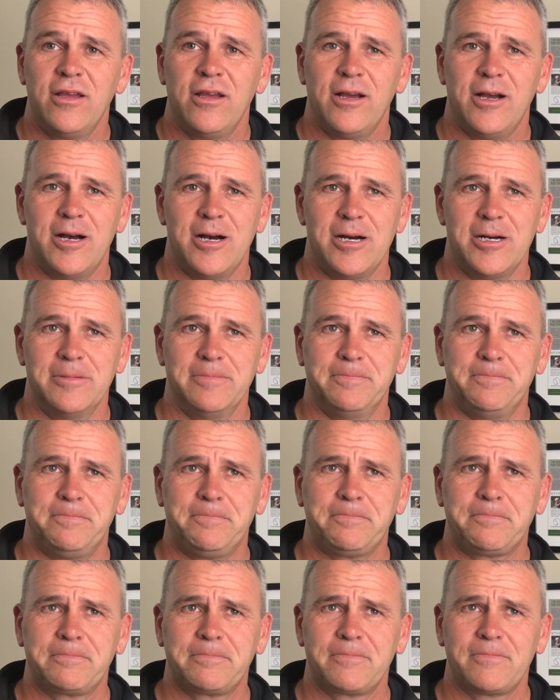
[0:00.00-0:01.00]

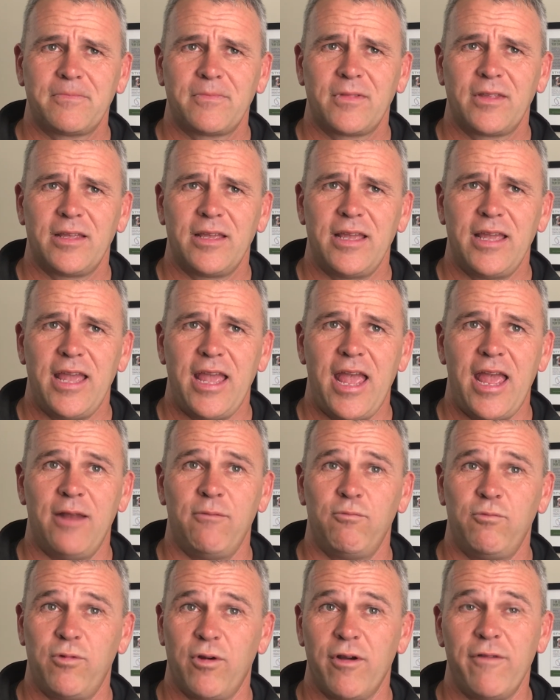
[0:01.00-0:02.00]

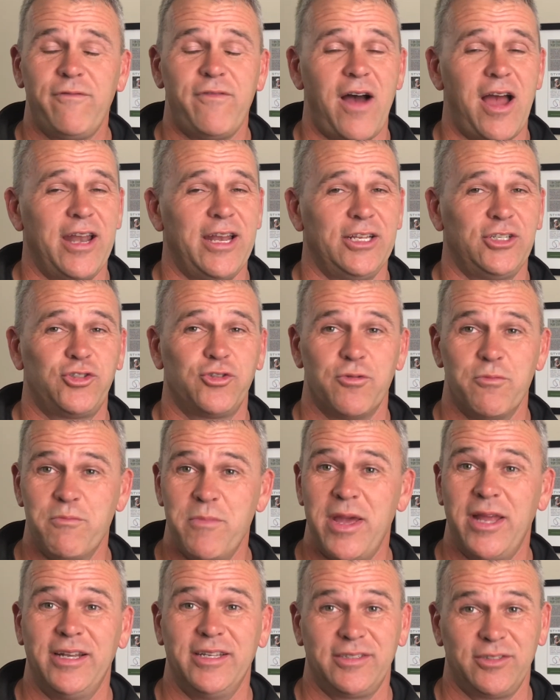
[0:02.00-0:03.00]
And we're finding
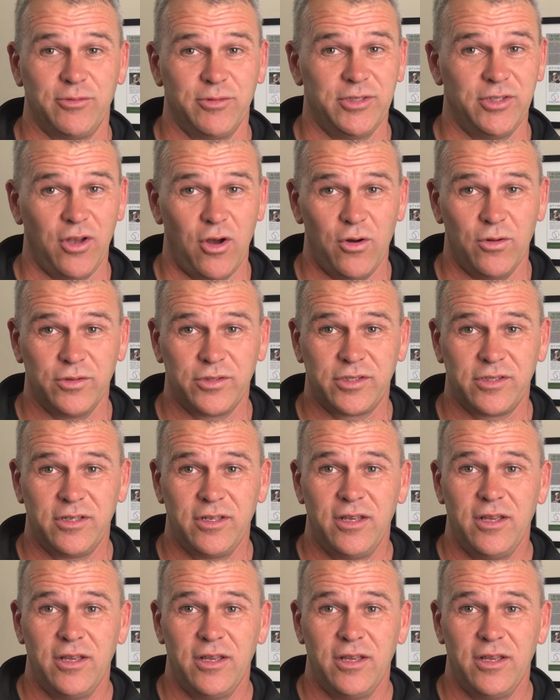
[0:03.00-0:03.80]
tremendous results